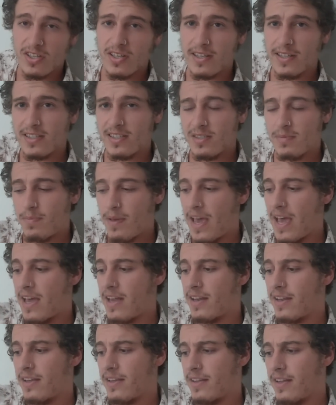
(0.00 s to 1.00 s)
and
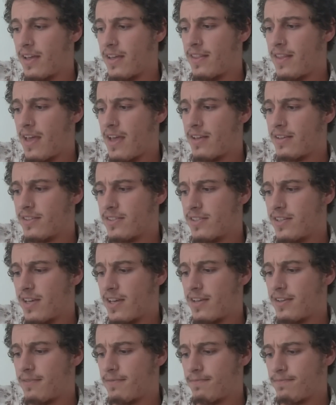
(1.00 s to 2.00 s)
expand in that
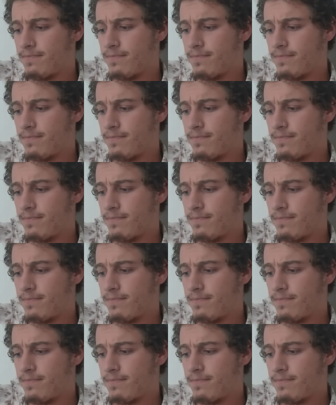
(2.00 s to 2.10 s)
state.